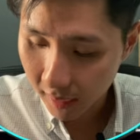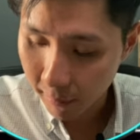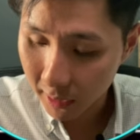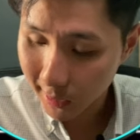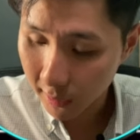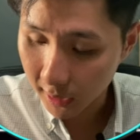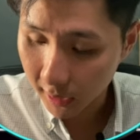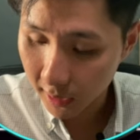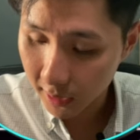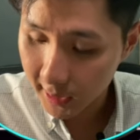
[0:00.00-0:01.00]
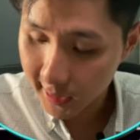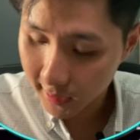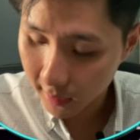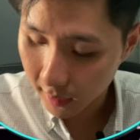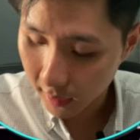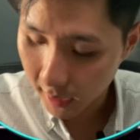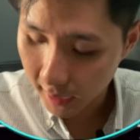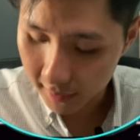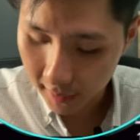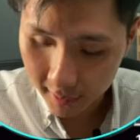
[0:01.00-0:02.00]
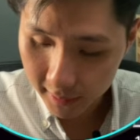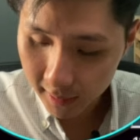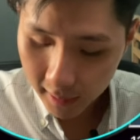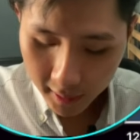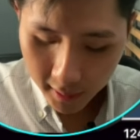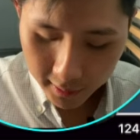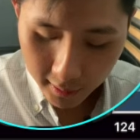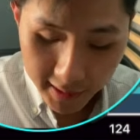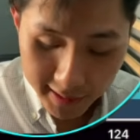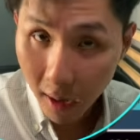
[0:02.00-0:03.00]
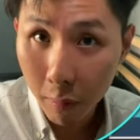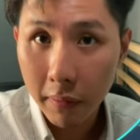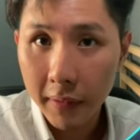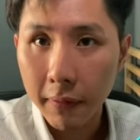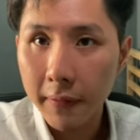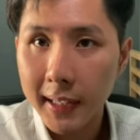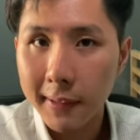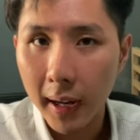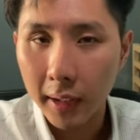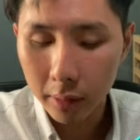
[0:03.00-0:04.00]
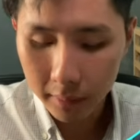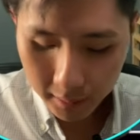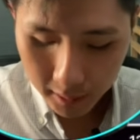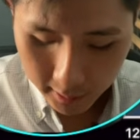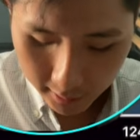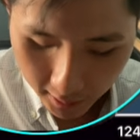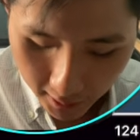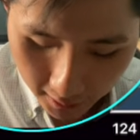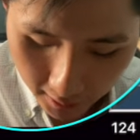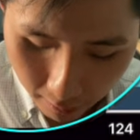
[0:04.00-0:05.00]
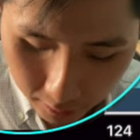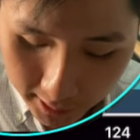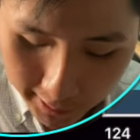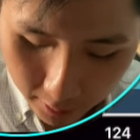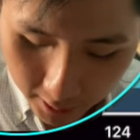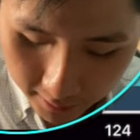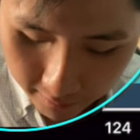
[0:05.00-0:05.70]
just going to clear this and type. So let's start with the first value. So I'll just create a